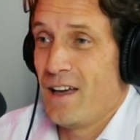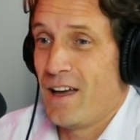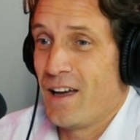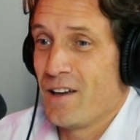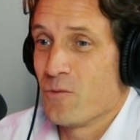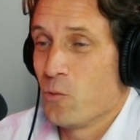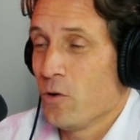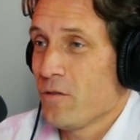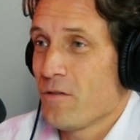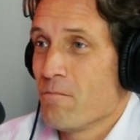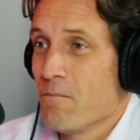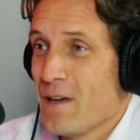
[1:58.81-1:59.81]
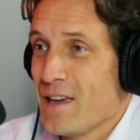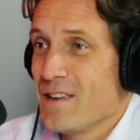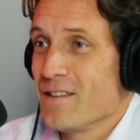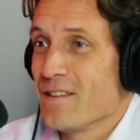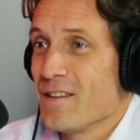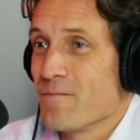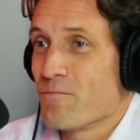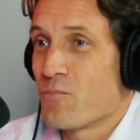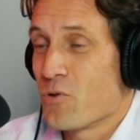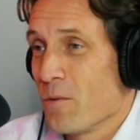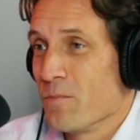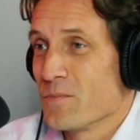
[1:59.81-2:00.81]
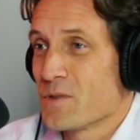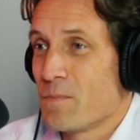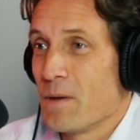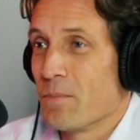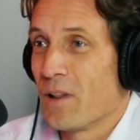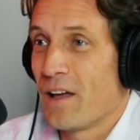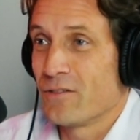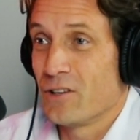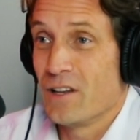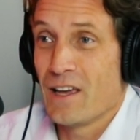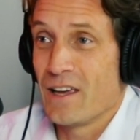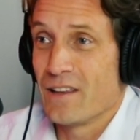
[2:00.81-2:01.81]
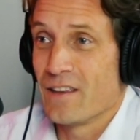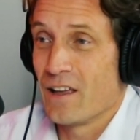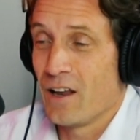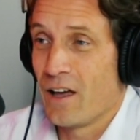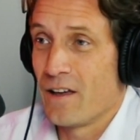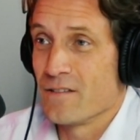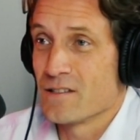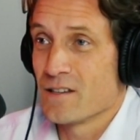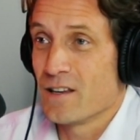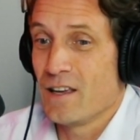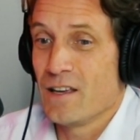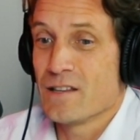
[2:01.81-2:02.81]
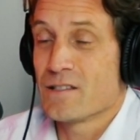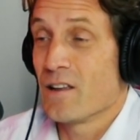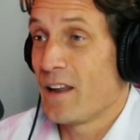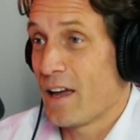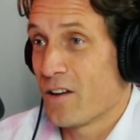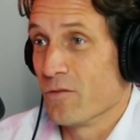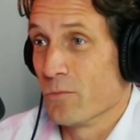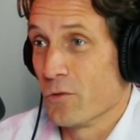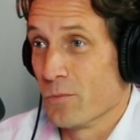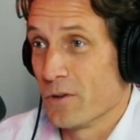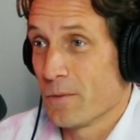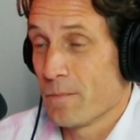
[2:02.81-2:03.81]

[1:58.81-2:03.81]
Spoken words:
And one of the main problems people have today in their lives is the lack of movement.